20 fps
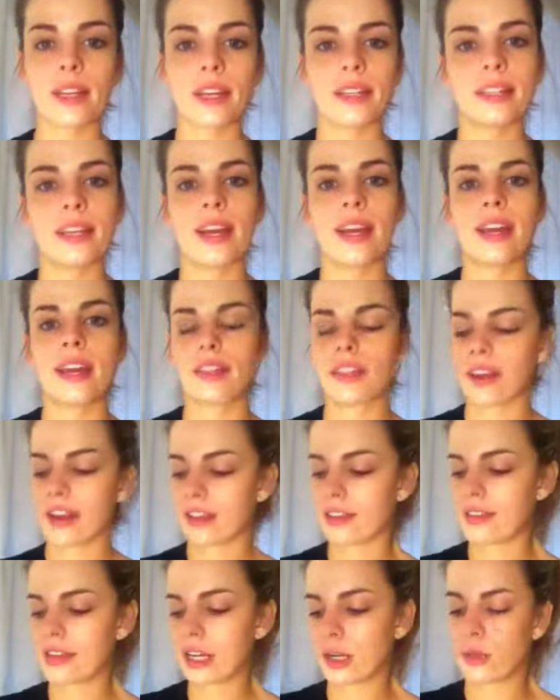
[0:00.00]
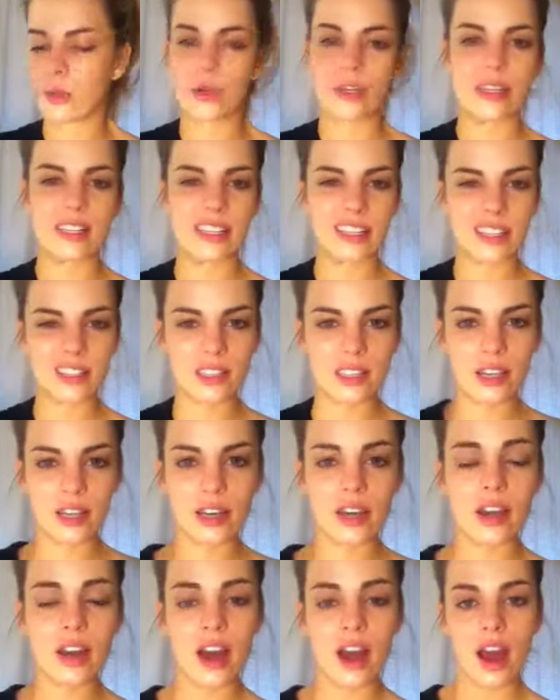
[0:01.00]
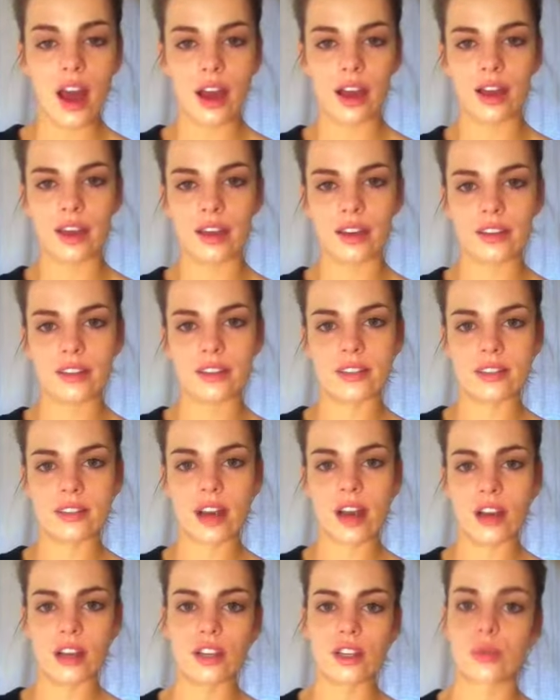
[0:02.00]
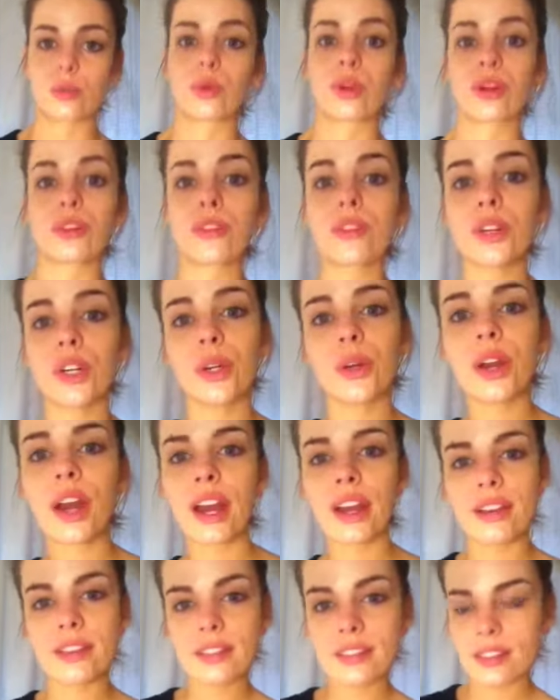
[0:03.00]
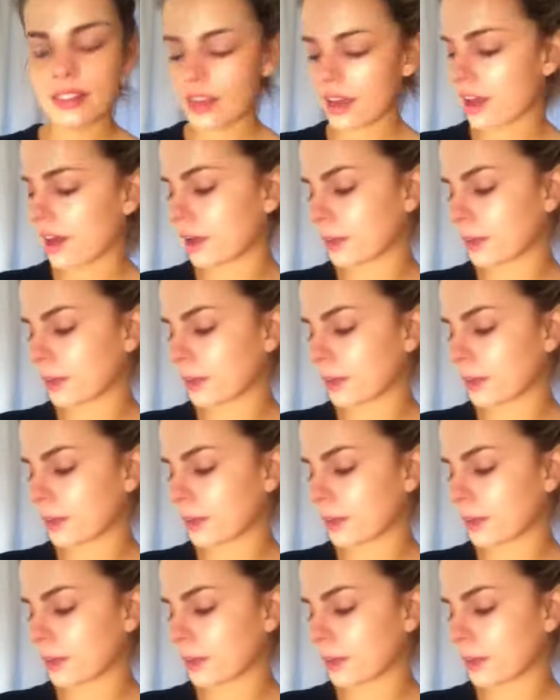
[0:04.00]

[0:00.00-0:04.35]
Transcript: I take that I think are pretty easy and could work for you guys.